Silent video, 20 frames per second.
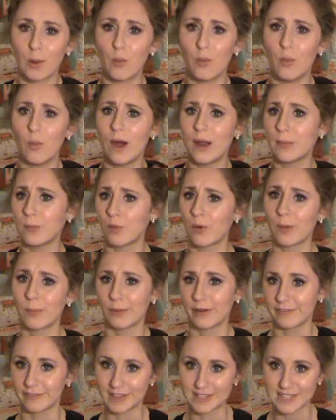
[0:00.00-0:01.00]
What a more
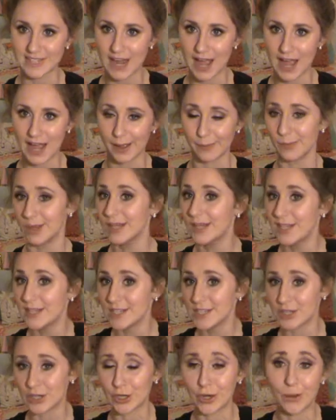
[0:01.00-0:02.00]
perfect time
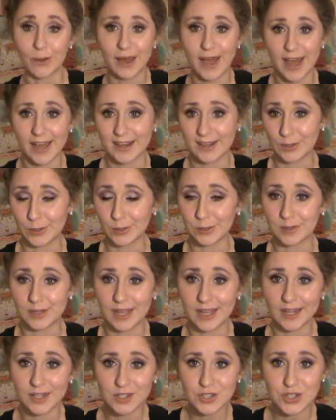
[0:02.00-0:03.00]
to go ahead and
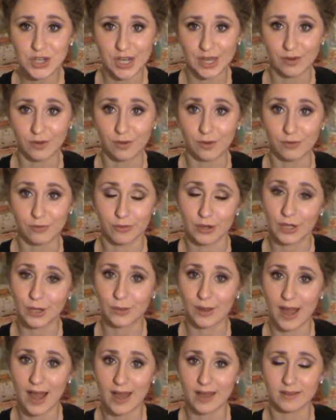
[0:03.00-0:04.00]
create a channel for you
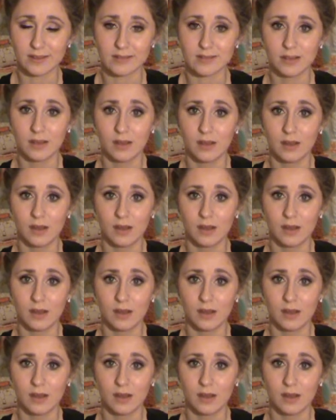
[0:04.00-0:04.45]
guys.